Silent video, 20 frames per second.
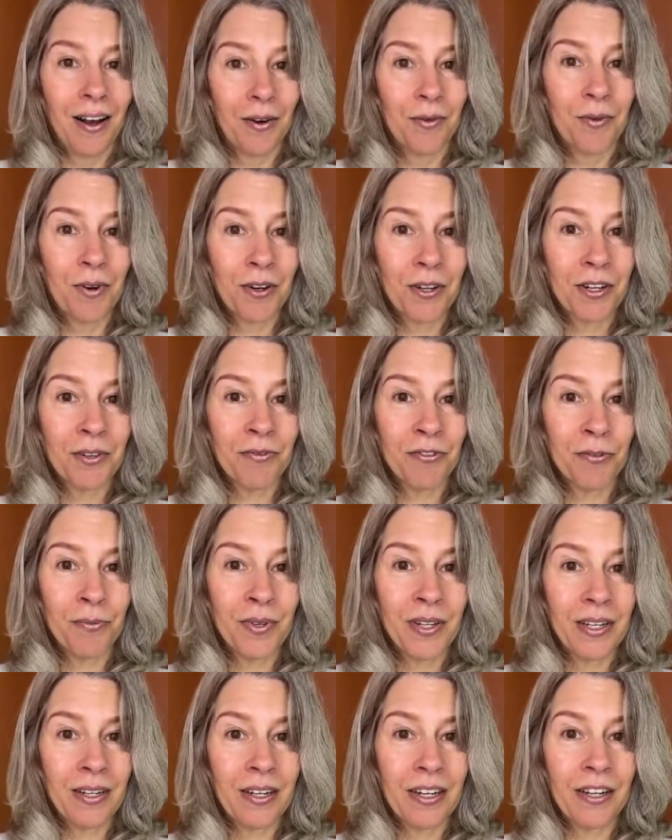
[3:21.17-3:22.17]
welcome for
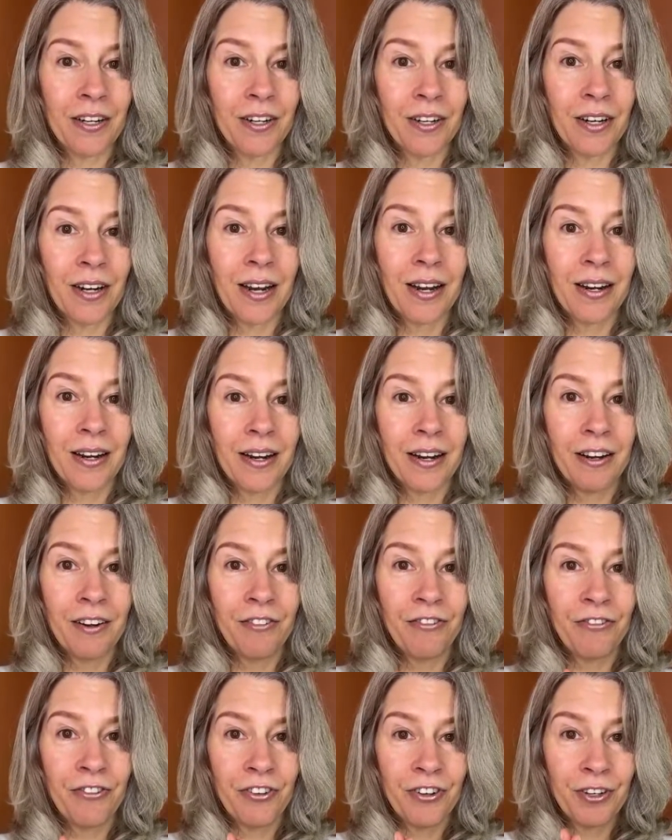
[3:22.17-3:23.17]
being here. And
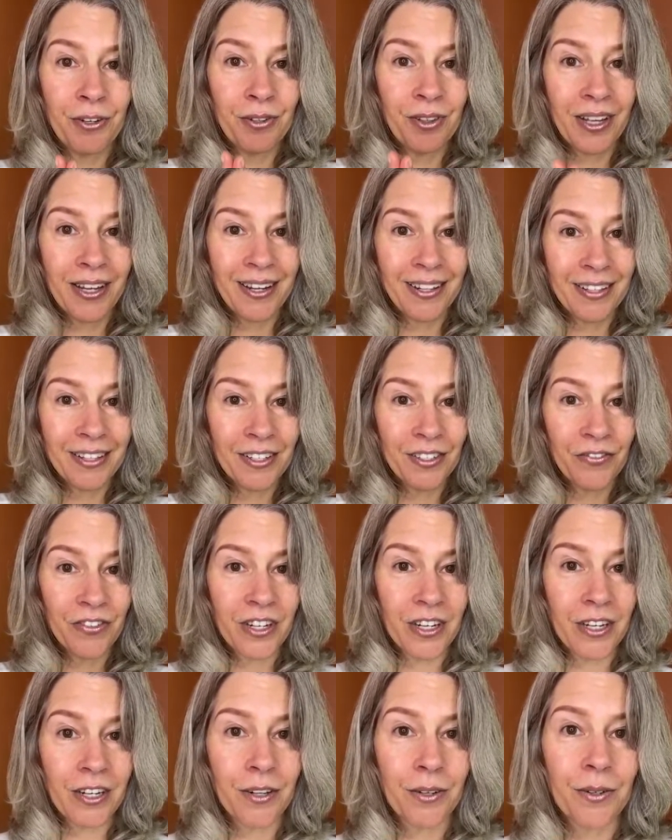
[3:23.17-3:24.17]
if you like these
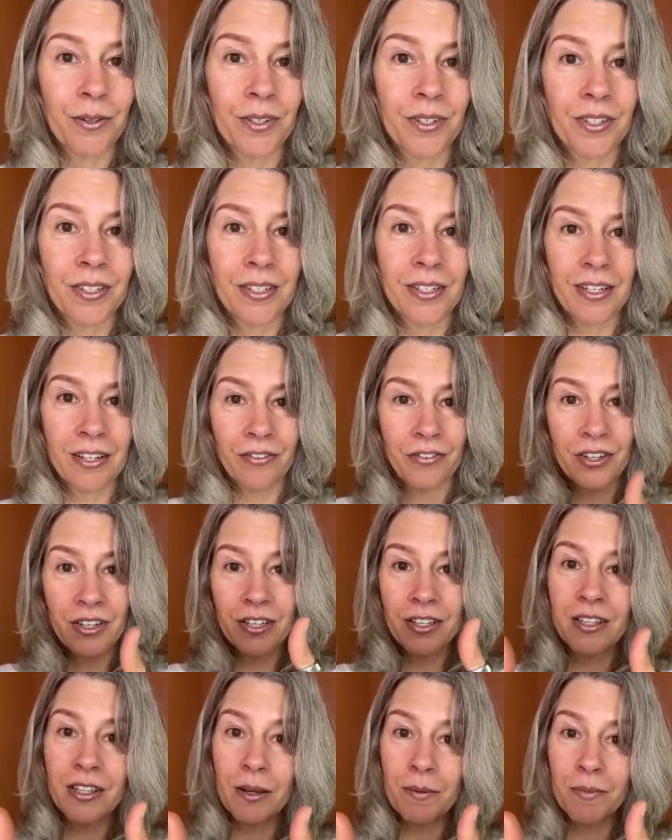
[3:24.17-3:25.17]
videos, give it
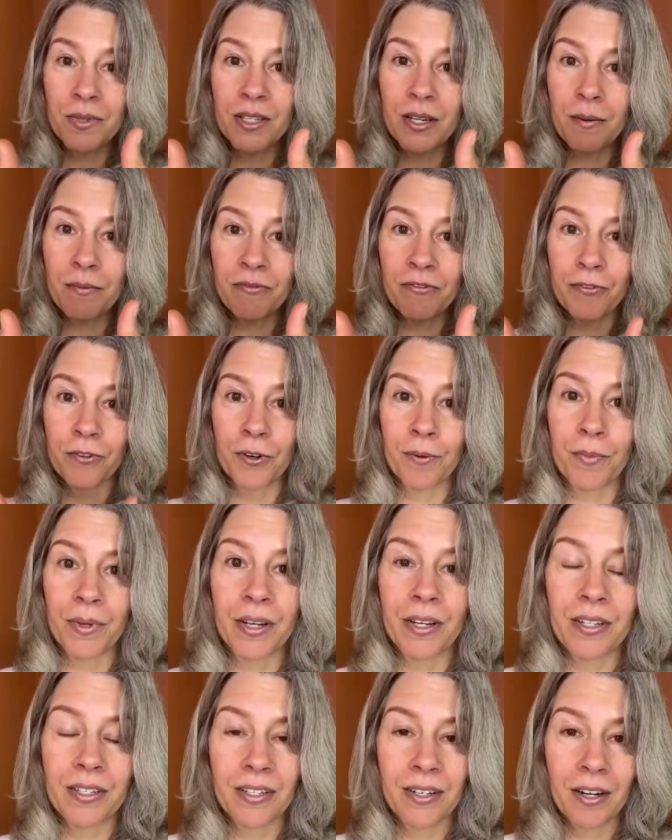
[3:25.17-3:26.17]
a thumbs up for me,
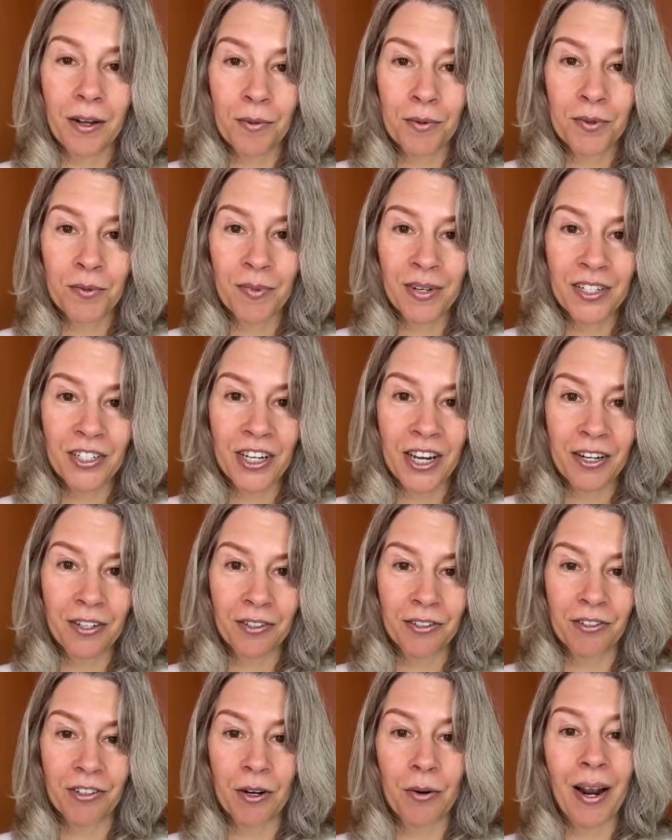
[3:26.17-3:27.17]
because it helps my
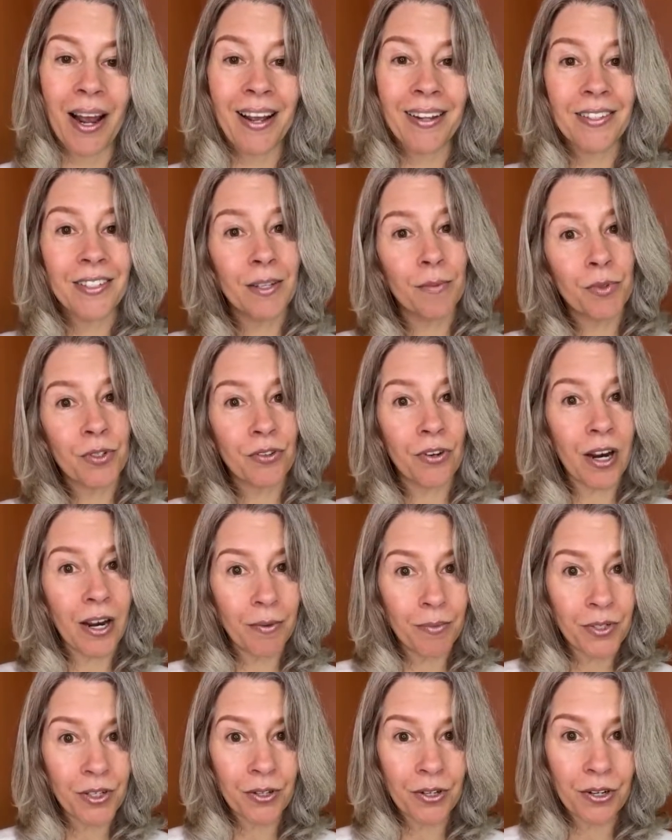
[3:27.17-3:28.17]
channel grow, and
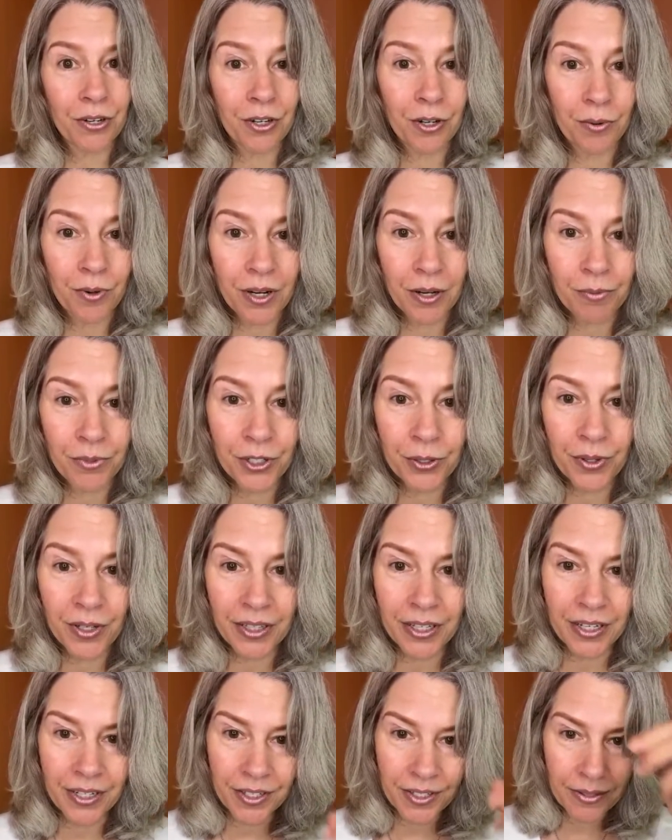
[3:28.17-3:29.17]
subscribe so you know when I'm
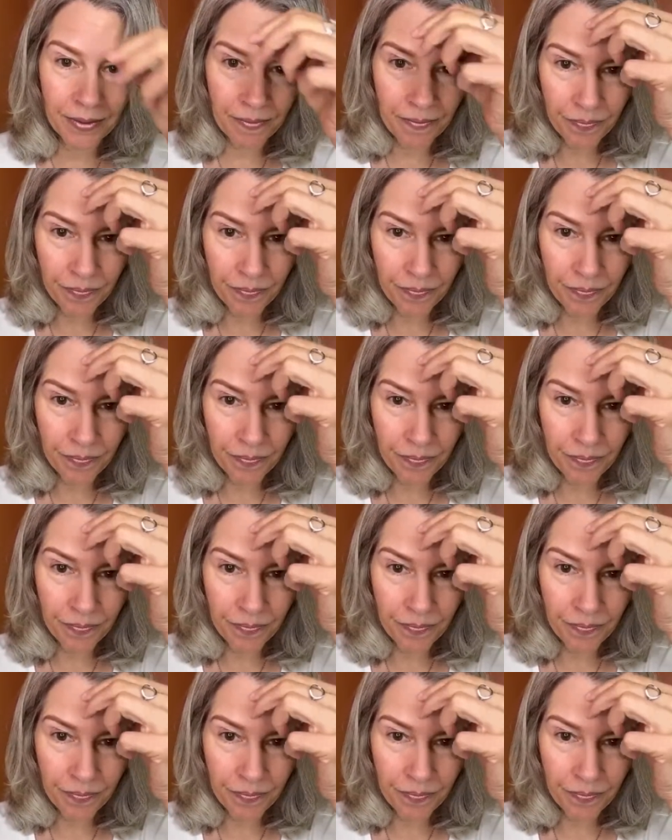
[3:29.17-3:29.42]
doing these.